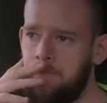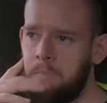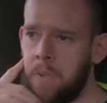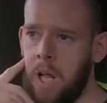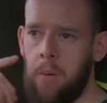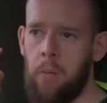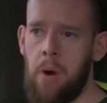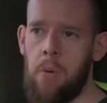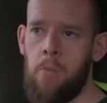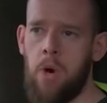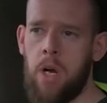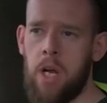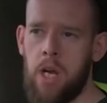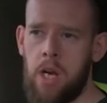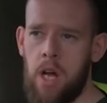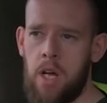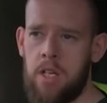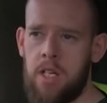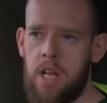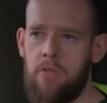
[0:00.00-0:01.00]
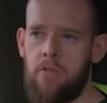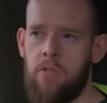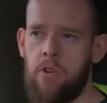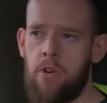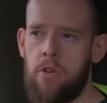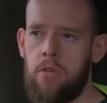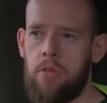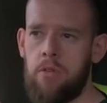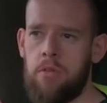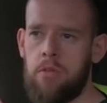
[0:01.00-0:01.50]
I went working at a
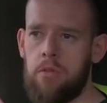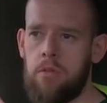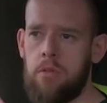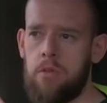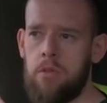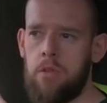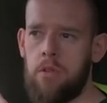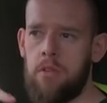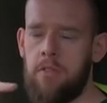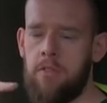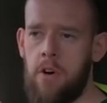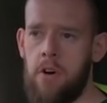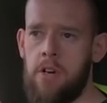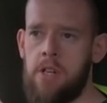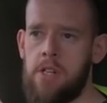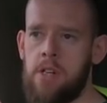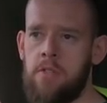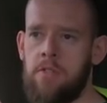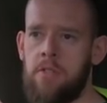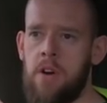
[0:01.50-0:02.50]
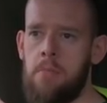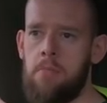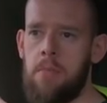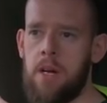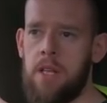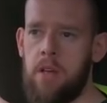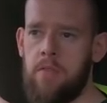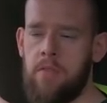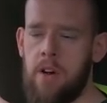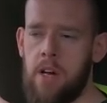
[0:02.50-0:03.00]
different furniture frame
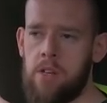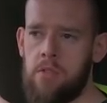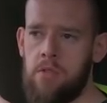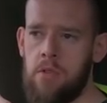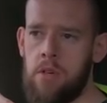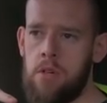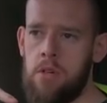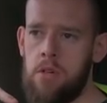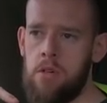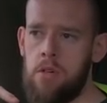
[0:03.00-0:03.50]
manufacturer.